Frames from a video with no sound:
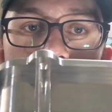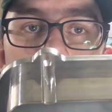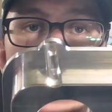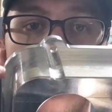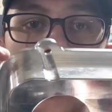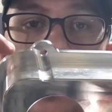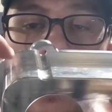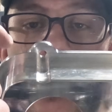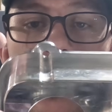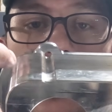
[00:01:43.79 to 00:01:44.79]
putting
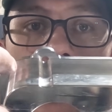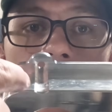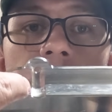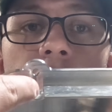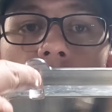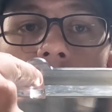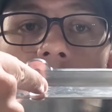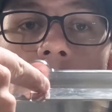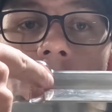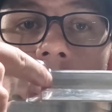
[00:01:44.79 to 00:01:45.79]
a
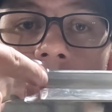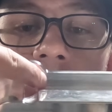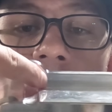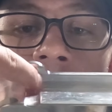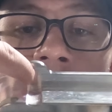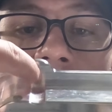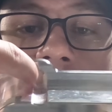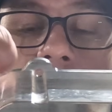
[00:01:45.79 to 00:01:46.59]
probe all the way down in this